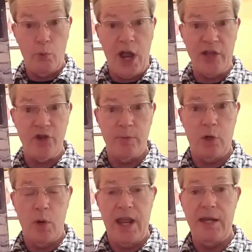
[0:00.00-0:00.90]
Roger
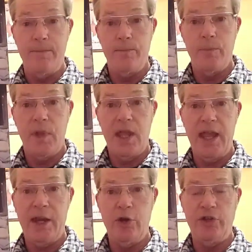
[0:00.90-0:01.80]
McGuinn
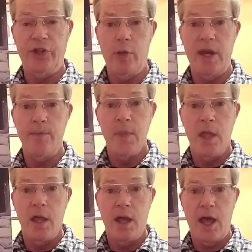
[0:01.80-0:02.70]
and Chris Hillman.
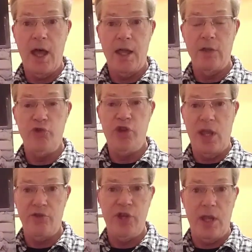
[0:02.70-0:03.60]

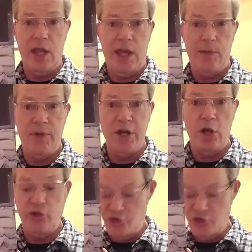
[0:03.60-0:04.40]
he had been known as